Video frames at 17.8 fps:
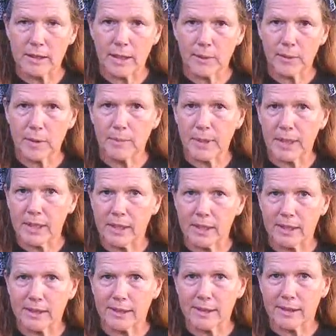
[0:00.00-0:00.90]
that would
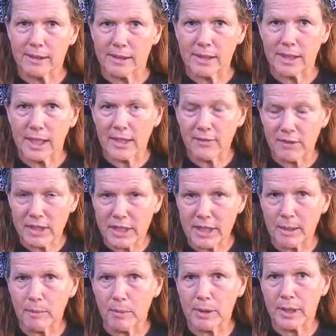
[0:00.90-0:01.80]
make it
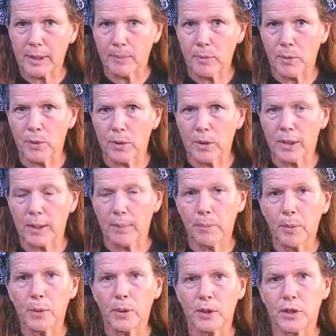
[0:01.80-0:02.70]
even doubly more
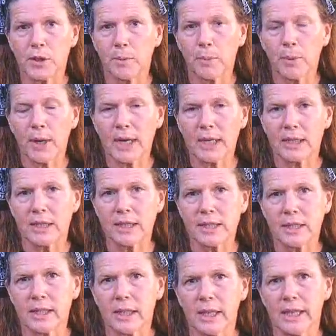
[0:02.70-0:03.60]
important to
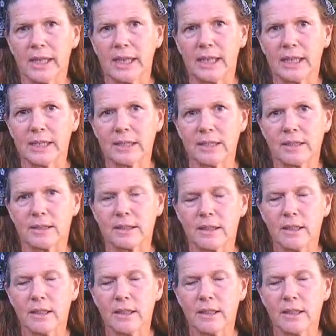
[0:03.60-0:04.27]
practice cleanliness.